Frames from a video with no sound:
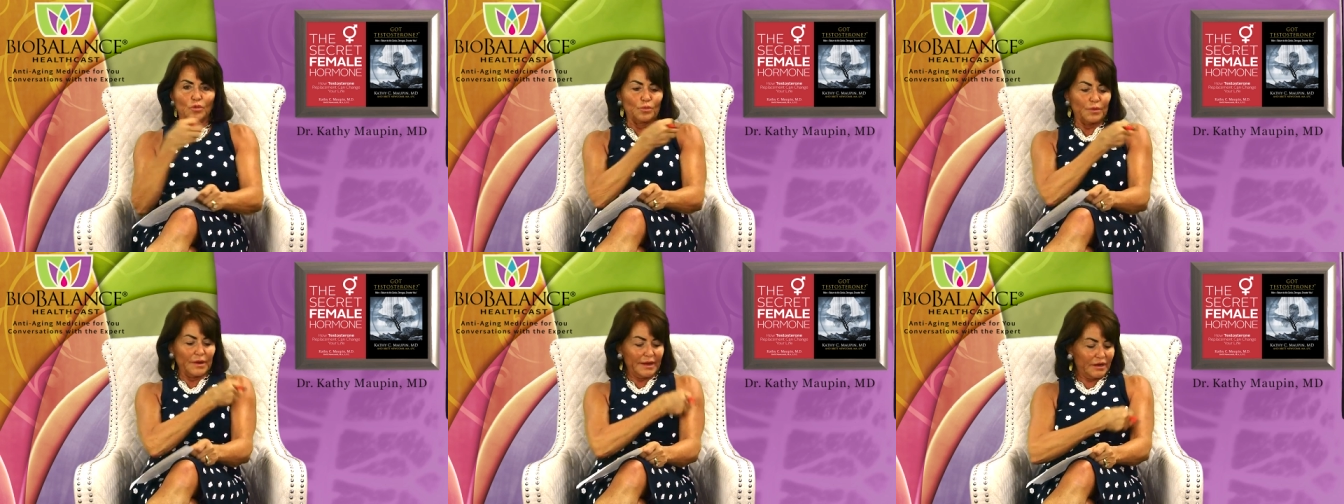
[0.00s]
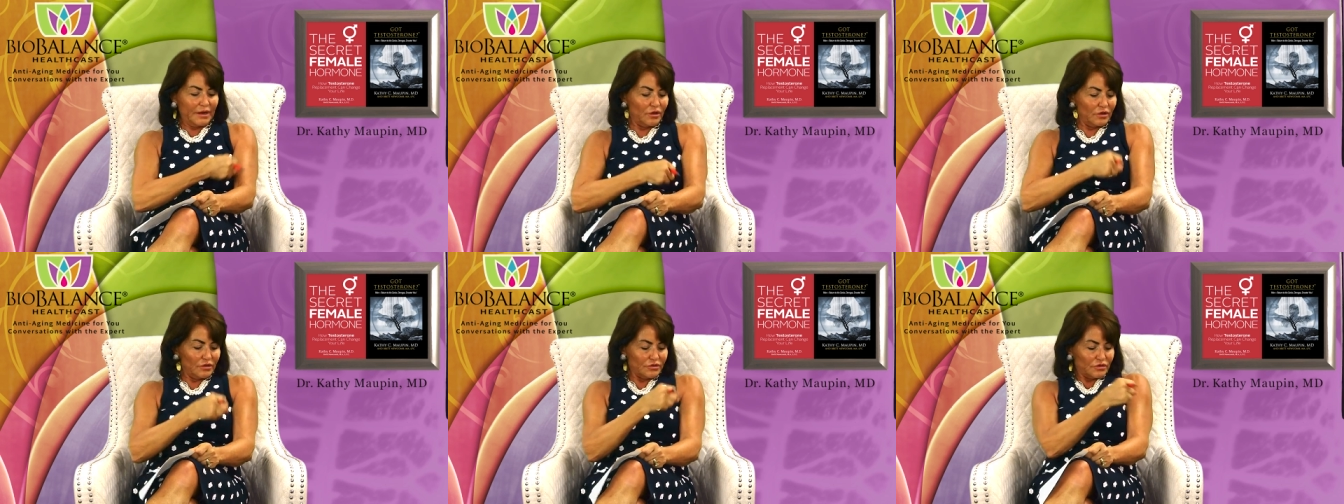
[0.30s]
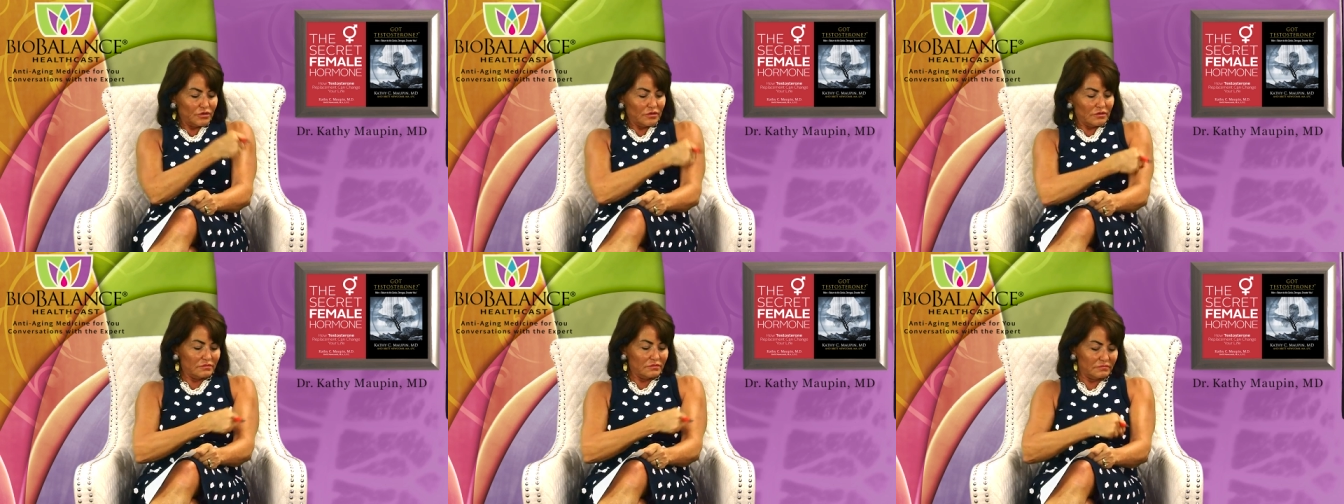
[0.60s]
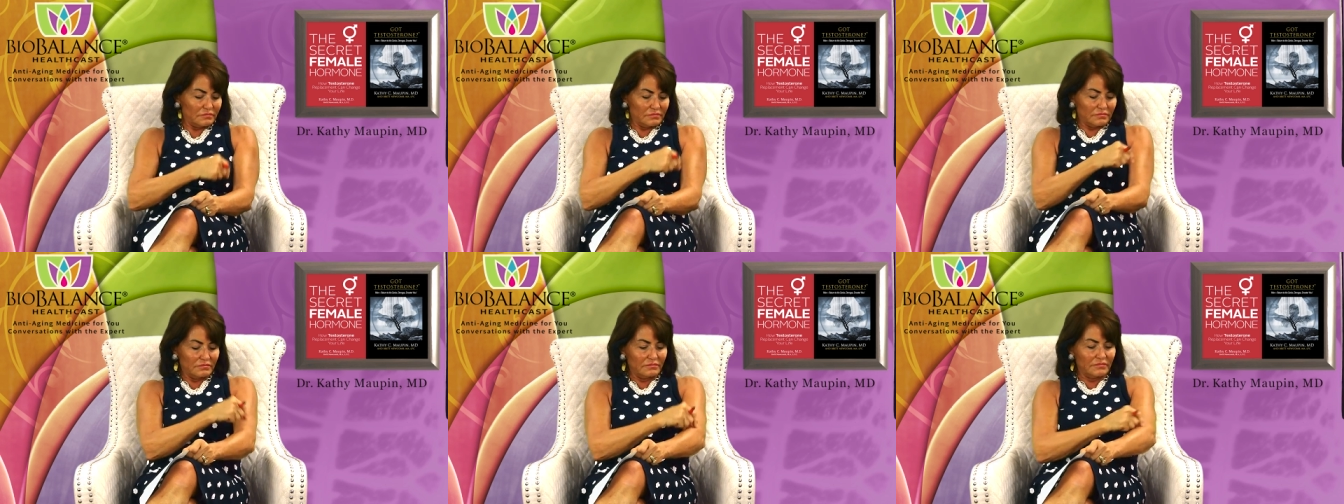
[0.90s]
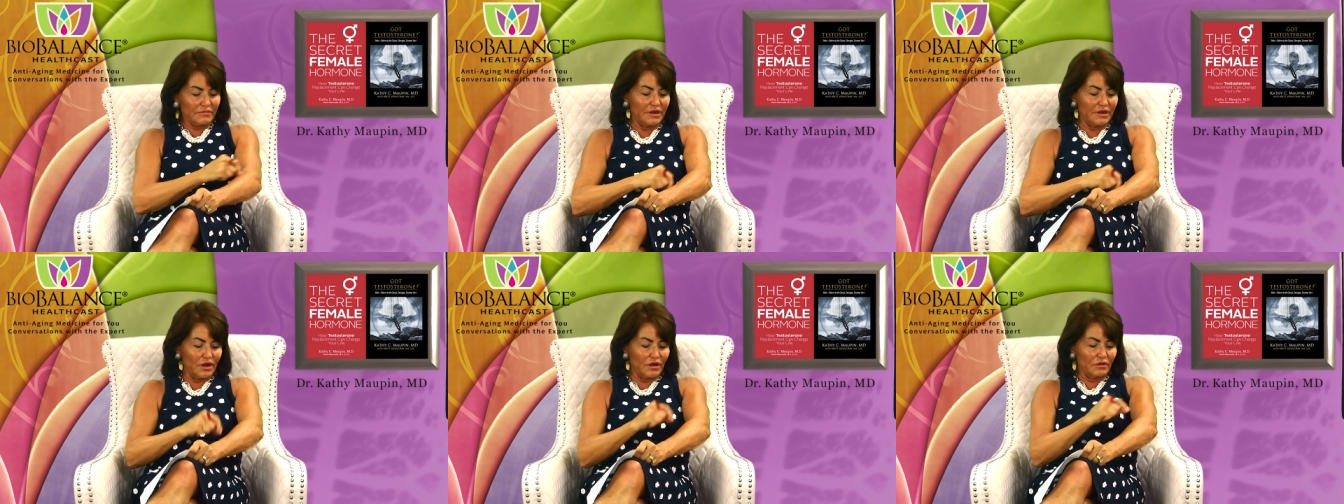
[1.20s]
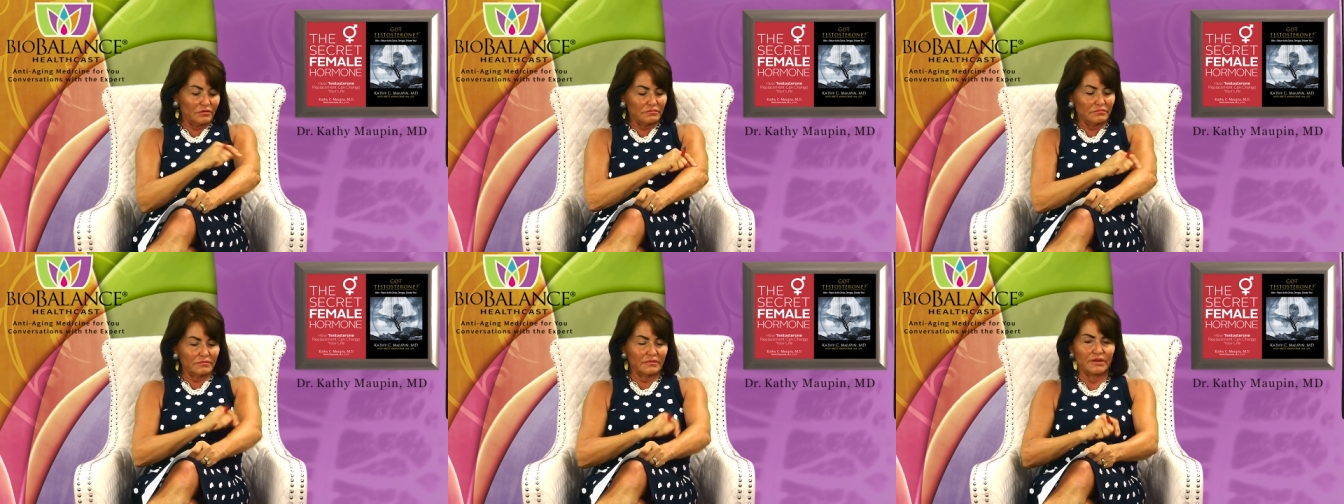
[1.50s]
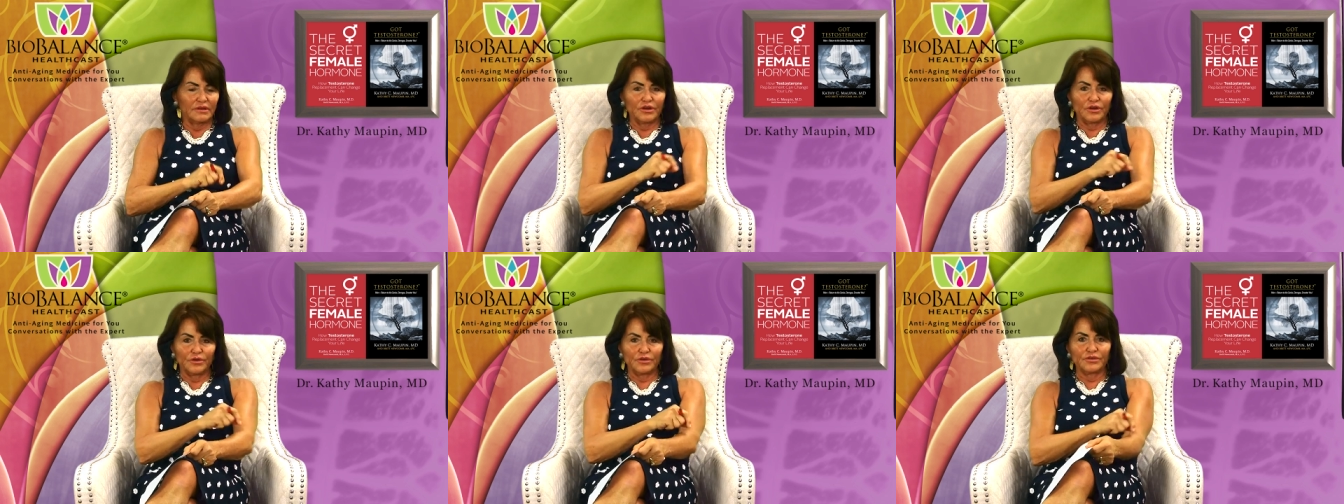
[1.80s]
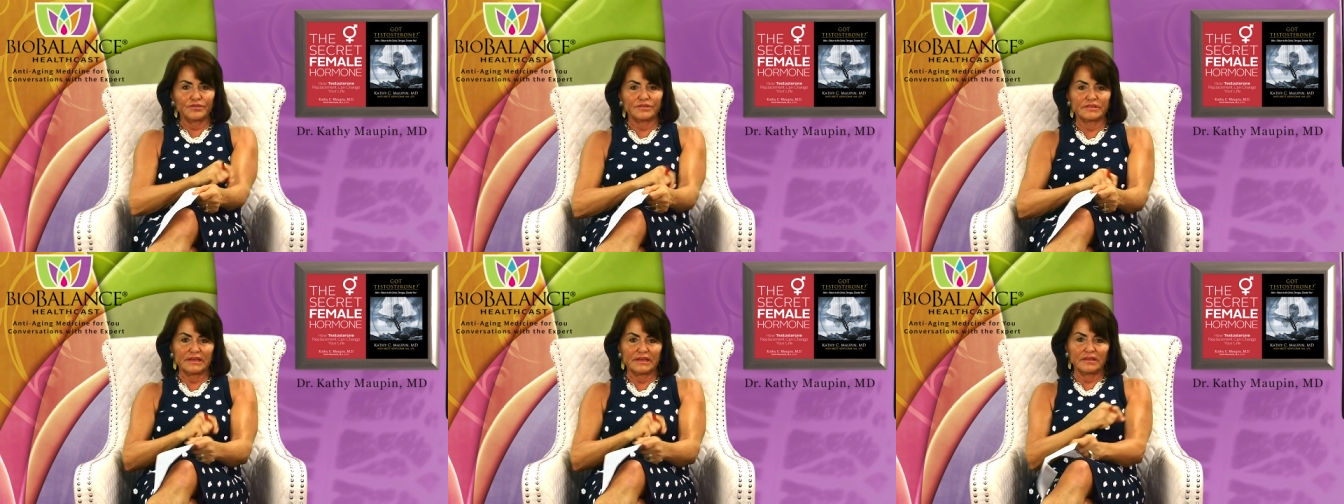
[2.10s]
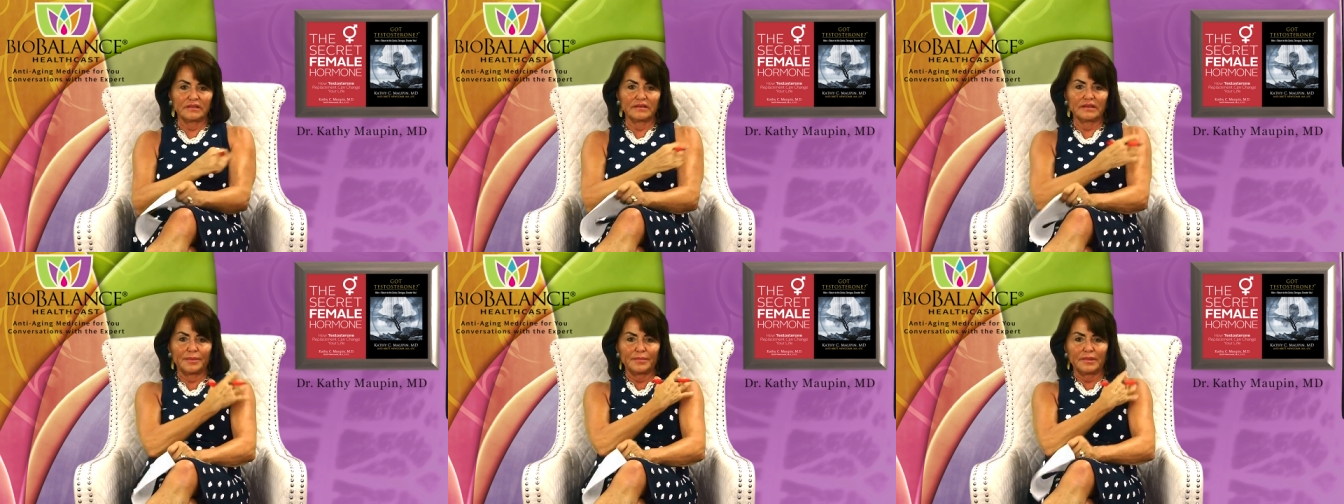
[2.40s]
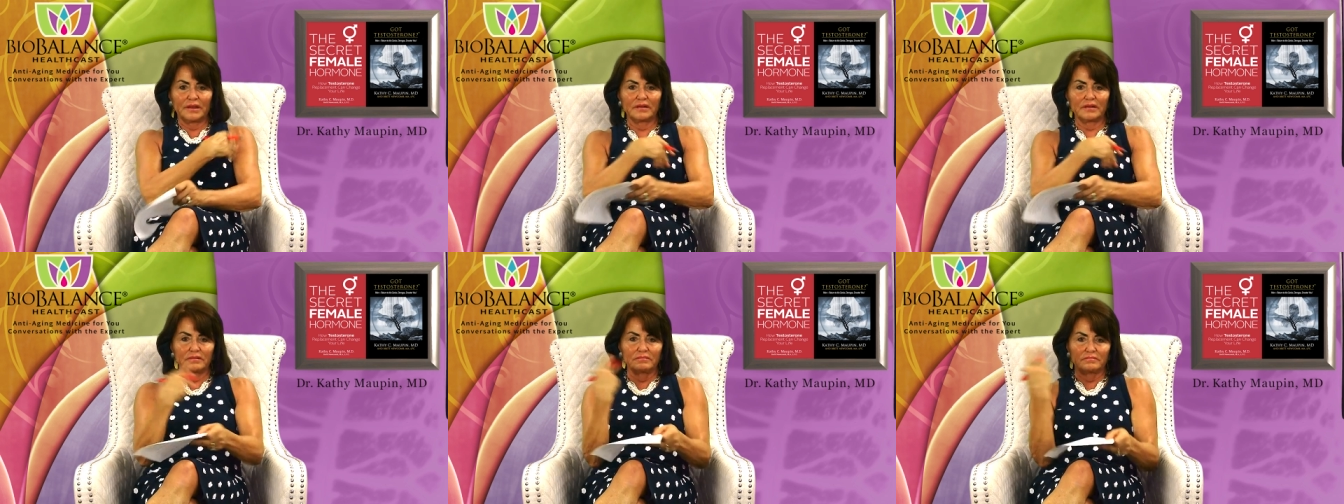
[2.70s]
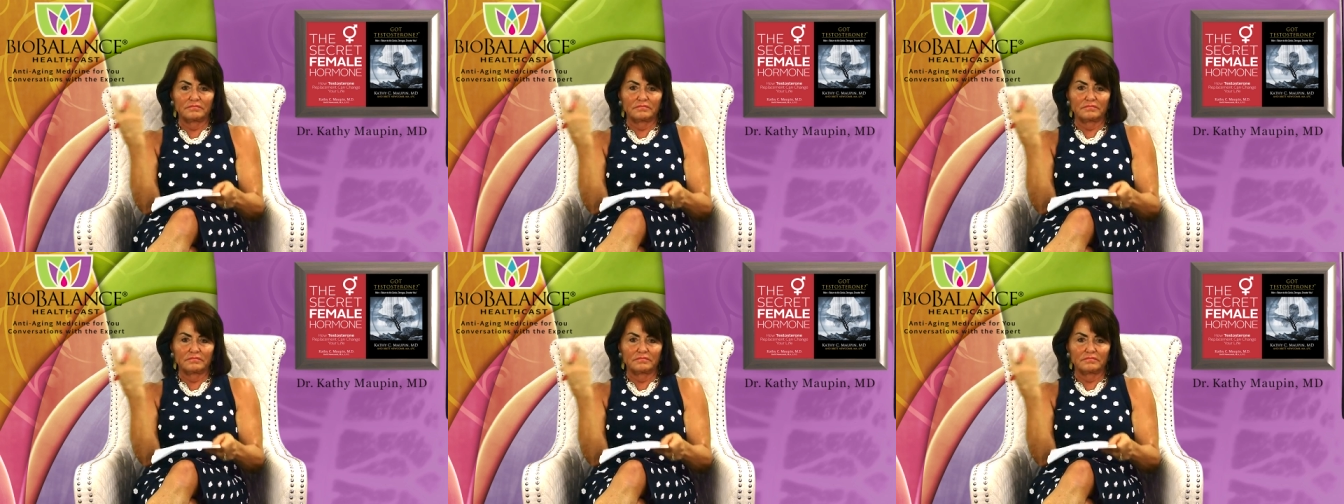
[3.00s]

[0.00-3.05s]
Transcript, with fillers: wrinkles or you know you know you've seen I mean